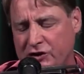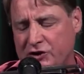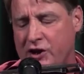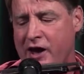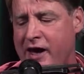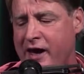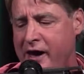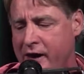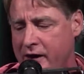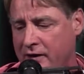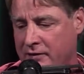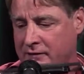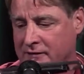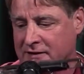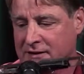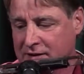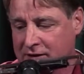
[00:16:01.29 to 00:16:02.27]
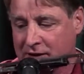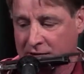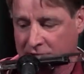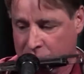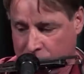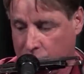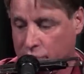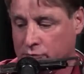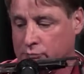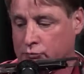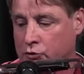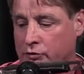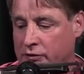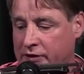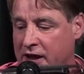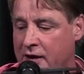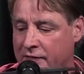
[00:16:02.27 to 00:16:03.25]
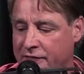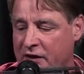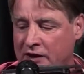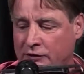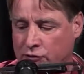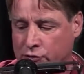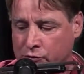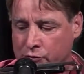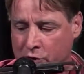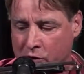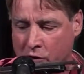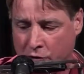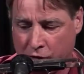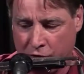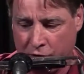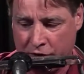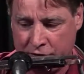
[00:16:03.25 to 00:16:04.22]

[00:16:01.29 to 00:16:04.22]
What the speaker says: yeah. If they do no good